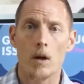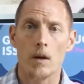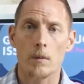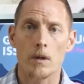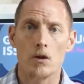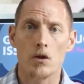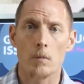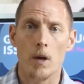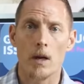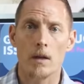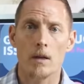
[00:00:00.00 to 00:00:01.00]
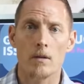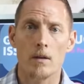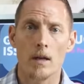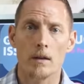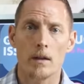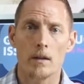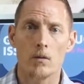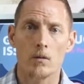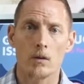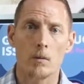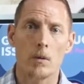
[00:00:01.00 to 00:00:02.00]
Because your body is not letting you
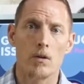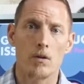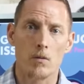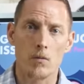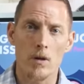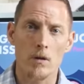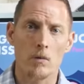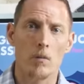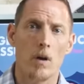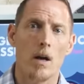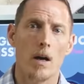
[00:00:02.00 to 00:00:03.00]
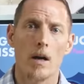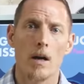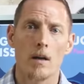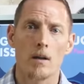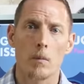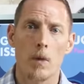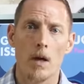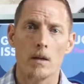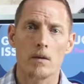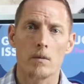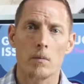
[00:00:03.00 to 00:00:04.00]
sleep, and there's a reason why your body
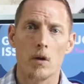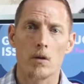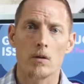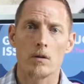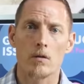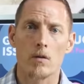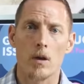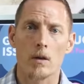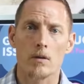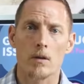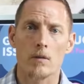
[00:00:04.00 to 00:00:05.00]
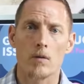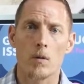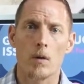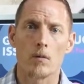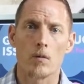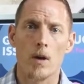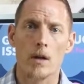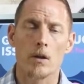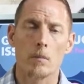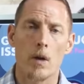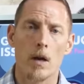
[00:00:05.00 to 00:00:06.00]
is smarter than the drugs. And if you override your
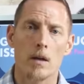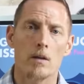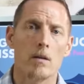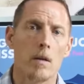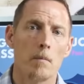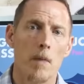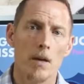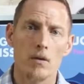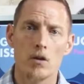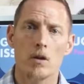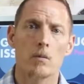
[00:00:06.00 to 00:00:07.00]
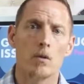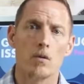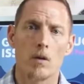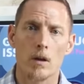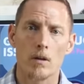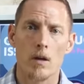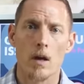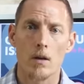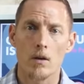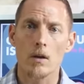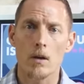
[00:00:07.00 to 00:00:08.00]
body's messaging with drugs,
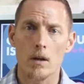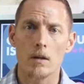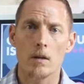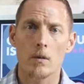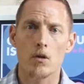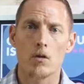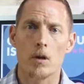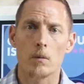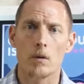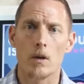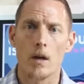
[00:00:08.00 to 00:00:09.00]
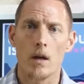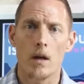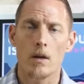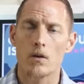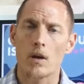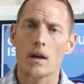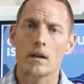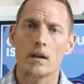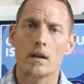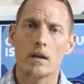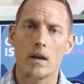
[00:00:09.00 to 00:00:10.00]
you're going to end up in trouble and you're not going to
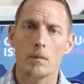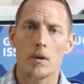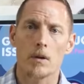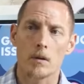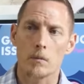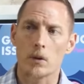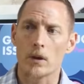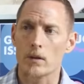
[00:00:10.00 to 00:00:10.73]
end up in a good place.